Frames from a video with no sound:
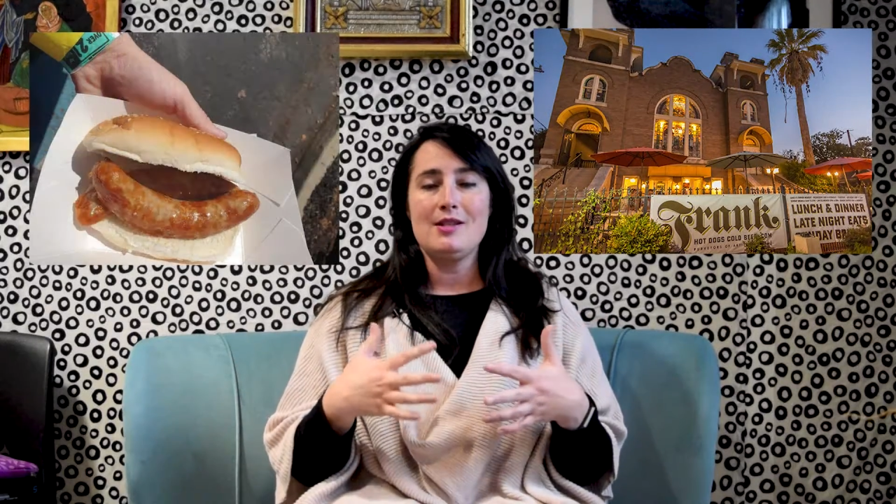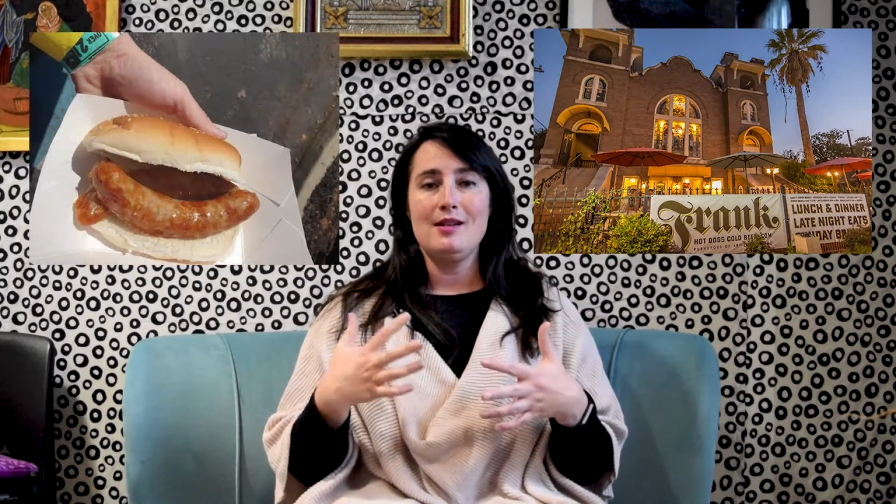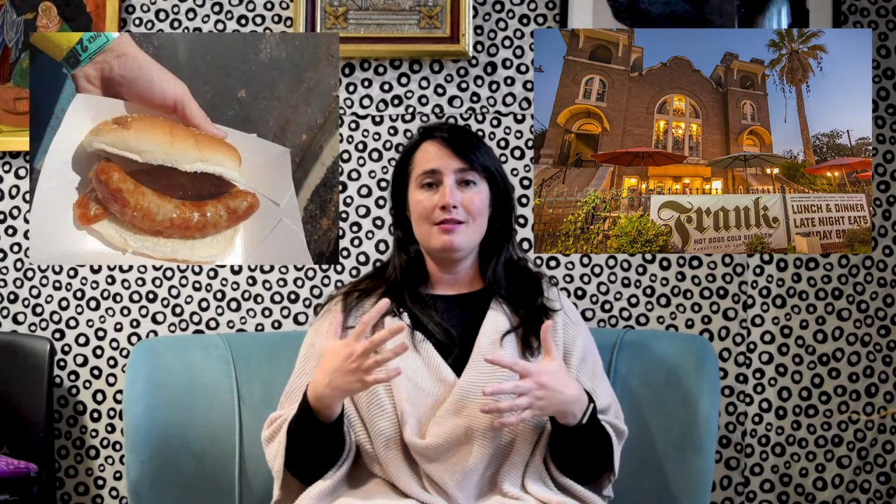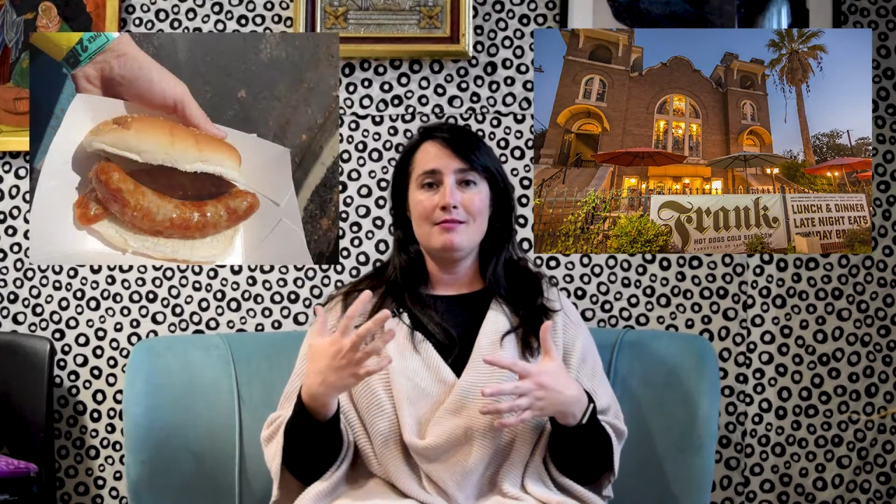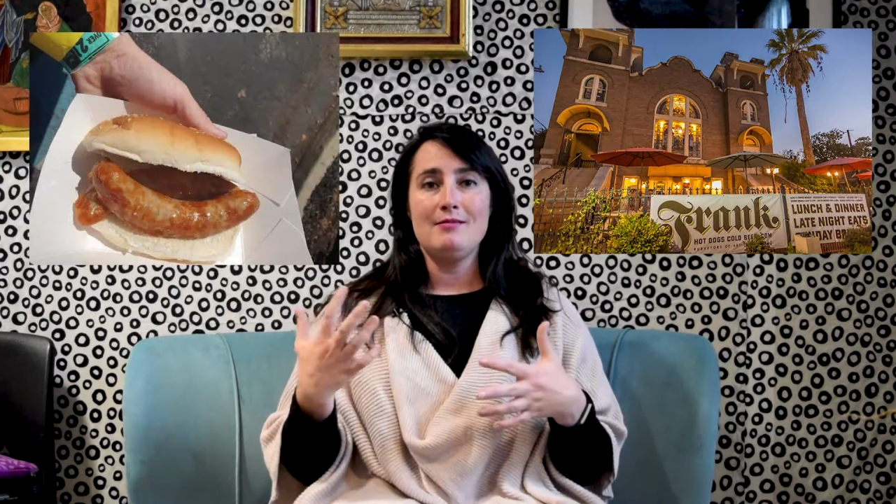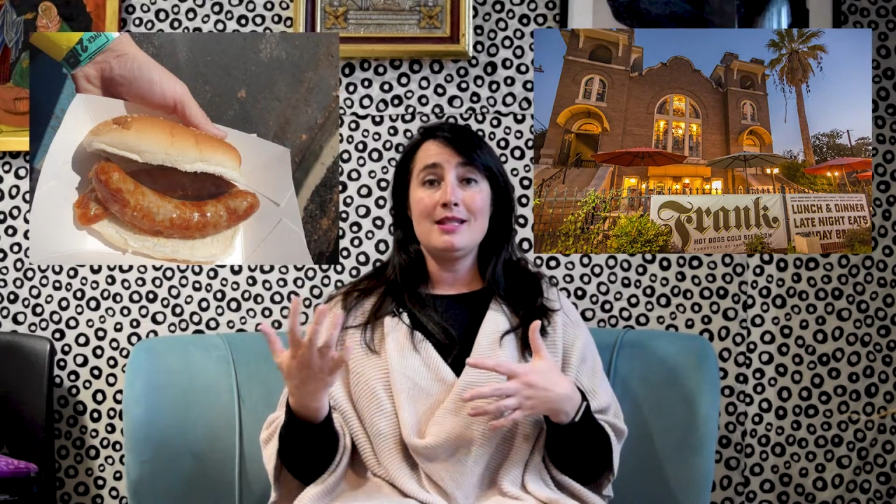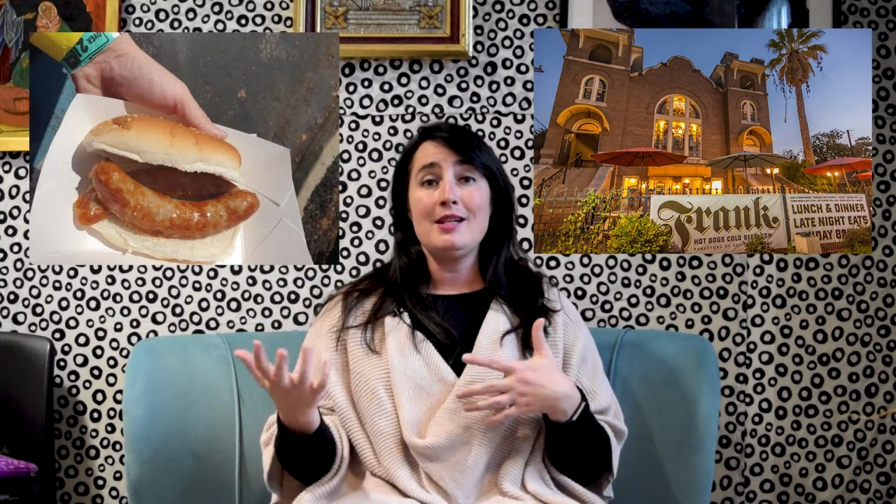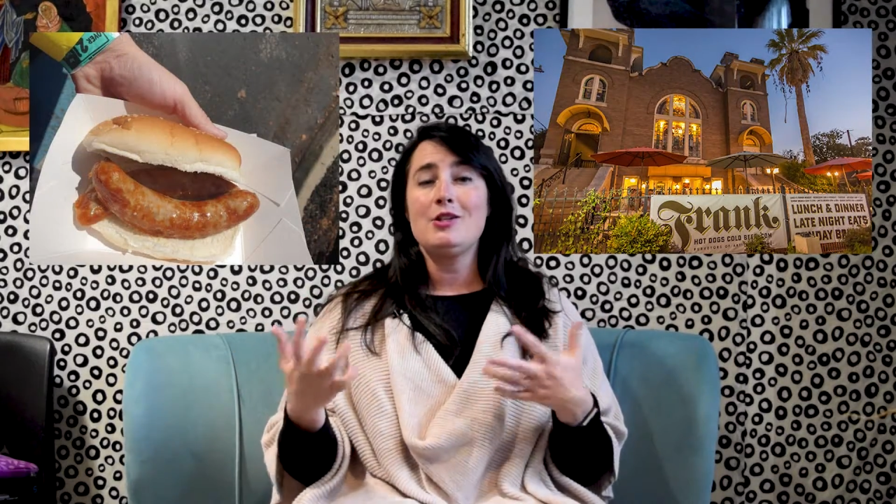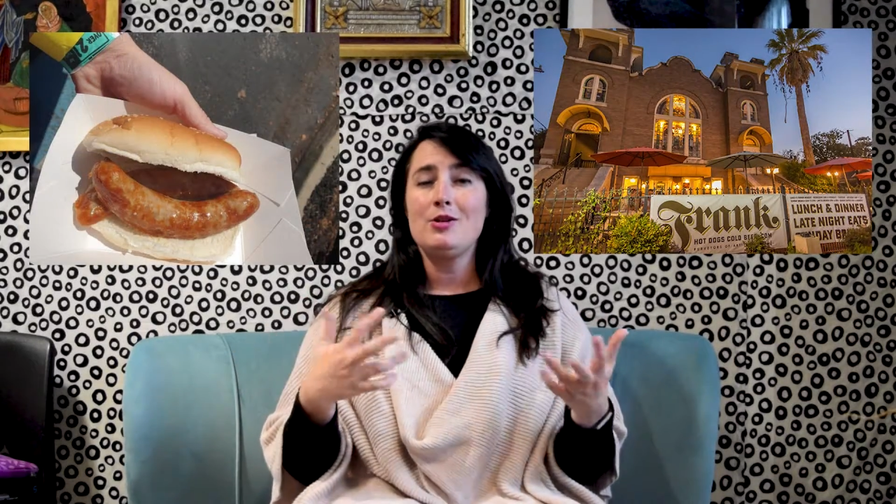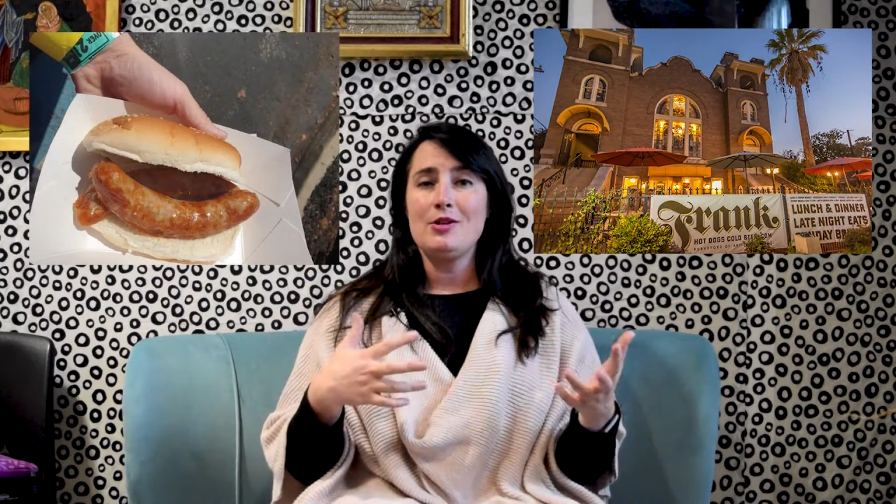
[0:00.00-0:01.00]
and San
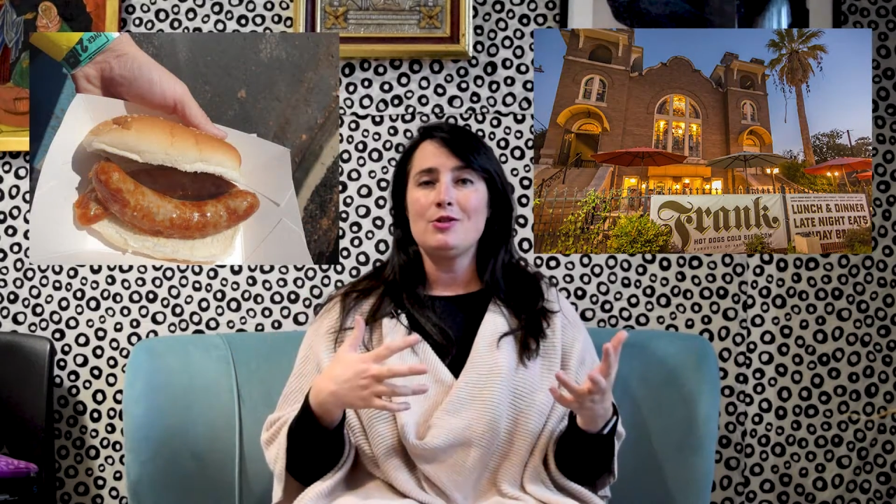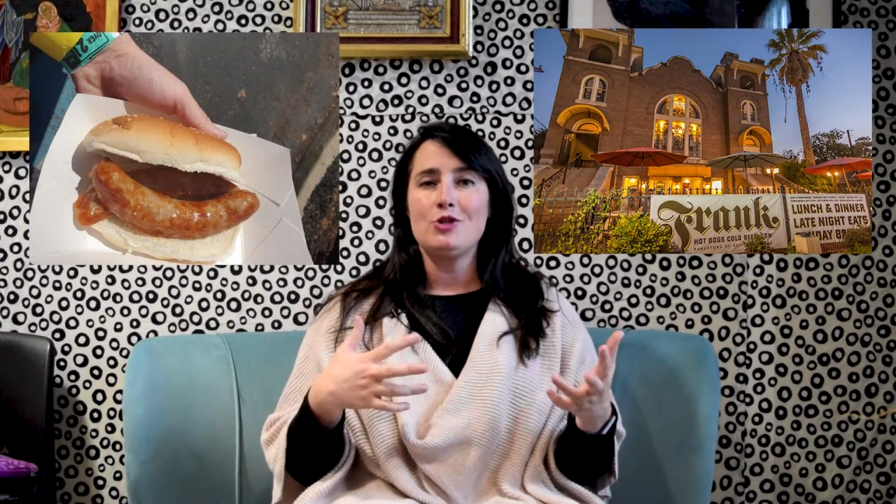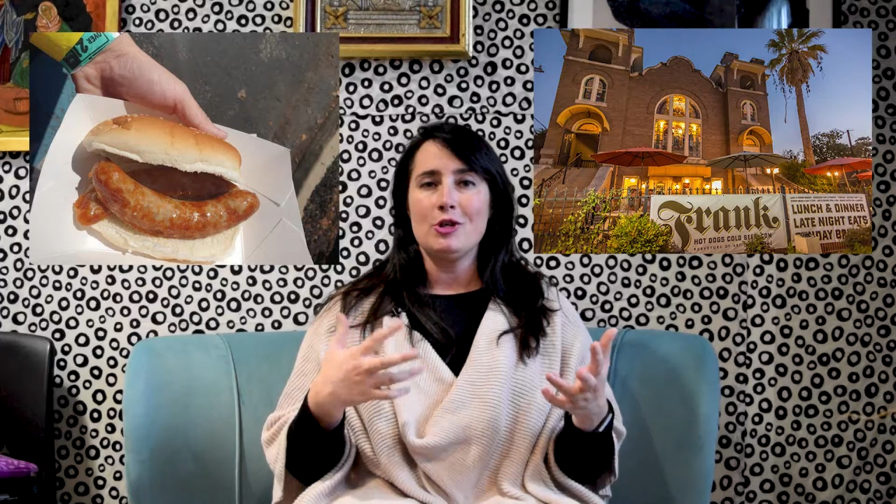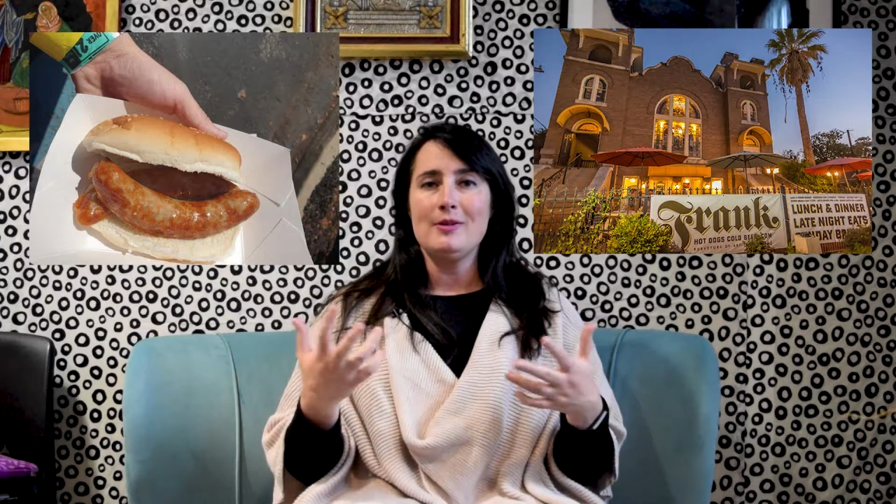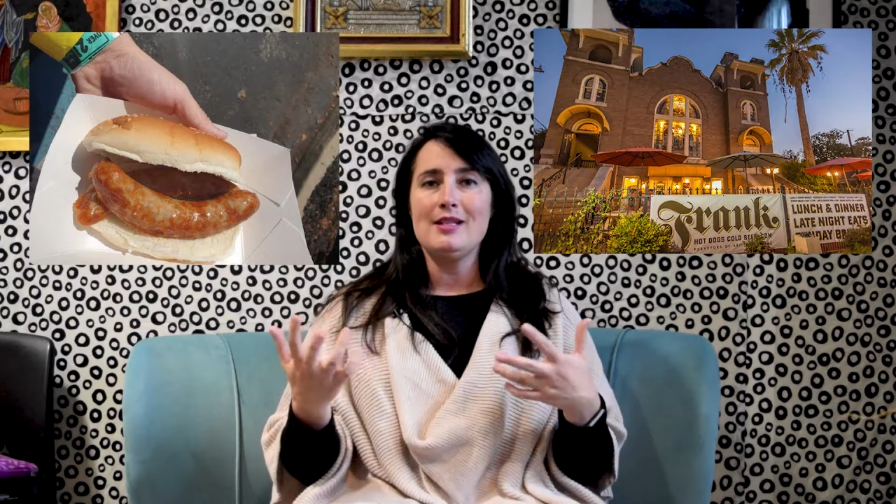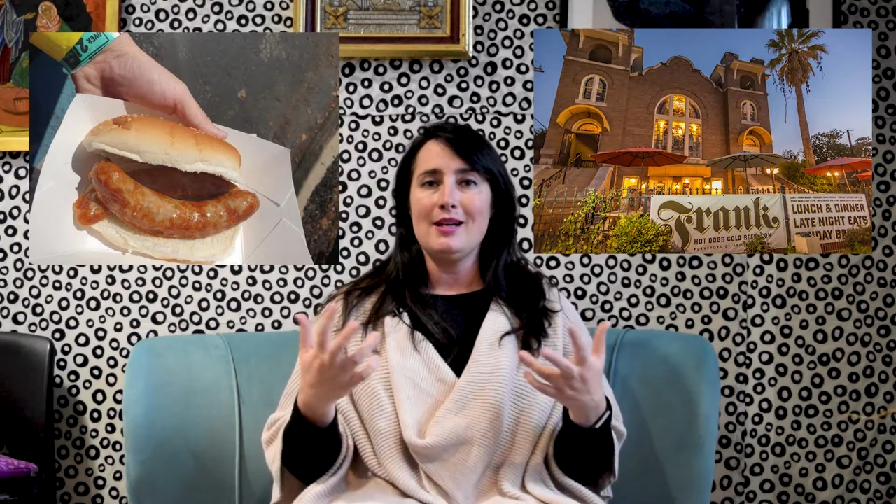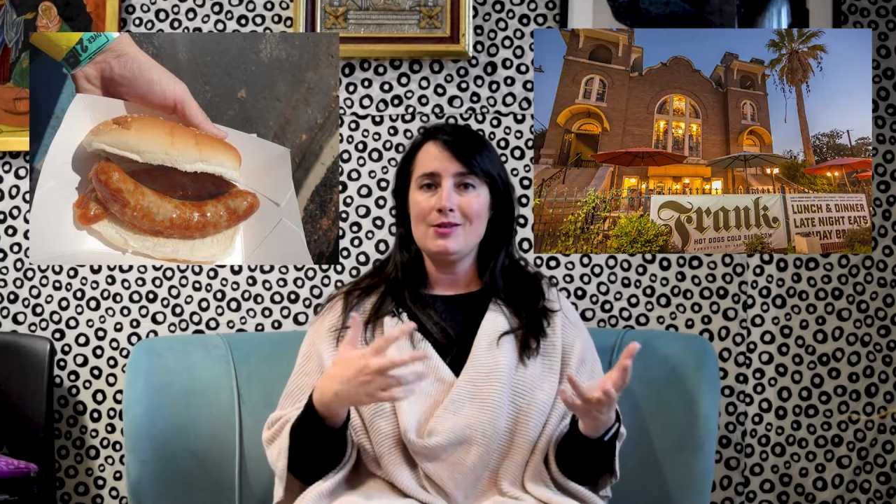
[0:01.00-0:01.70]
Antonio is a German town,